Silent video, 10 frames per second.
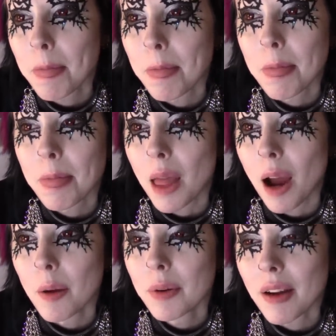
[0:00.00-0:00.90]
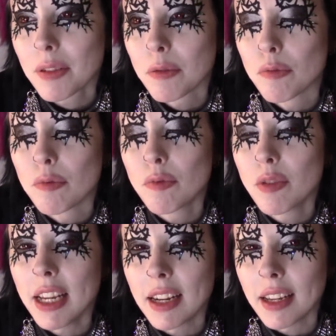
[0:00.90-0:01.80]
I would have to
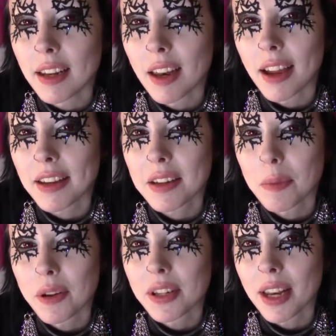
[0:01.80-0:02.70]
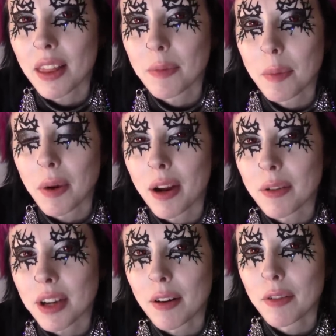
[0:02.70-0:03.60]
really like someone to let them in my
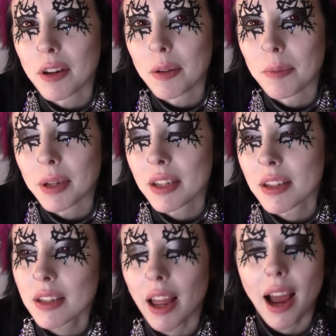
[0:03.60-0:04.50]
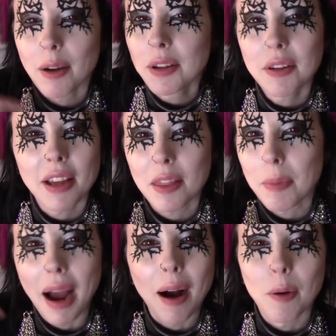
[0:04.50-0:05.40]
hotel room, because it's like, how do you get
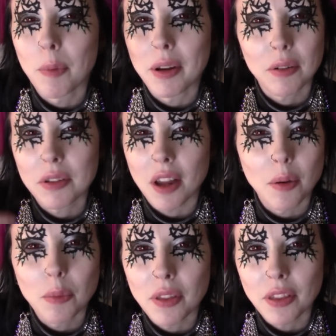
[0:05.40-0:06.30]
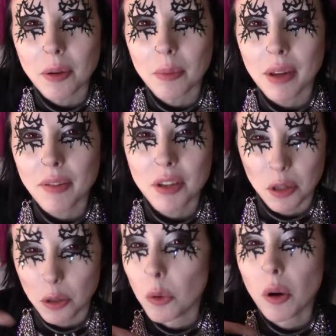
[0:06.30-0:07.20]
them out when you're done with them if
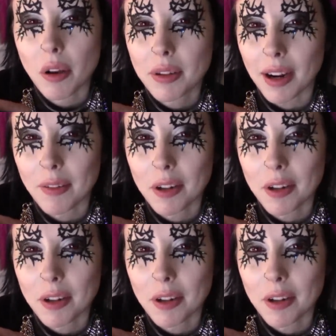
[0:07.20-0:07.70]
it's your hotel